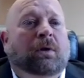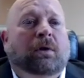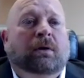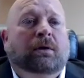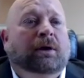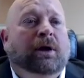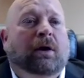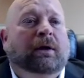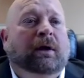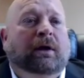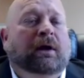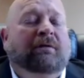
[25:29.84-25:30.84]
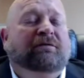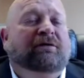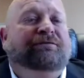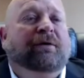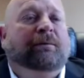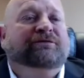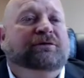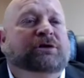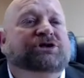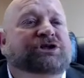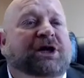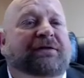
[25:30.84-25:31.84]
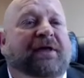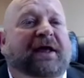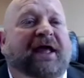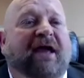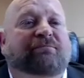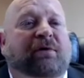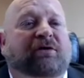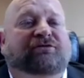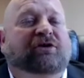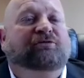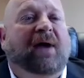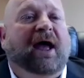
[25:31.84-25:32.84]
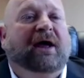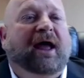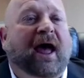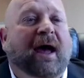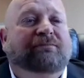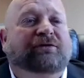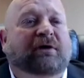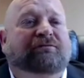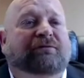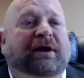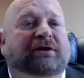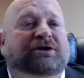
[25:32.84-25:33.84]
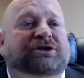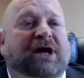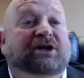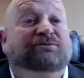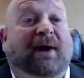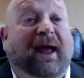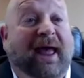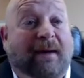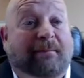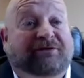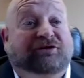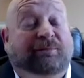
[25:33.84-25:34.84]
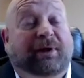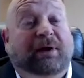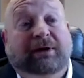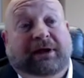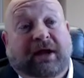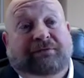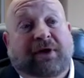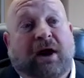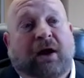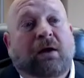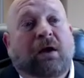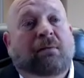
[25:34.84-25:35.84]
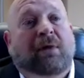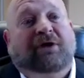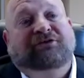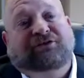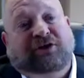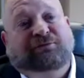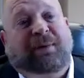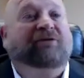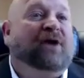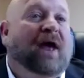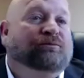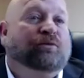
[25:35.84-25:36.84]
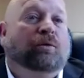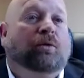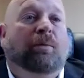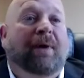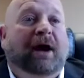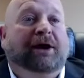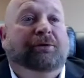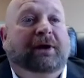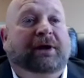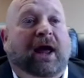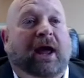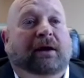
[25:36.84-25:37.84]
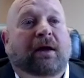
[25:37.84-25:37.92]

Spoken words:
Even if there was a machine that gave me six-pack abs, if I didn't change my habits to be able to get there, my six-pack abs will go back into a keg.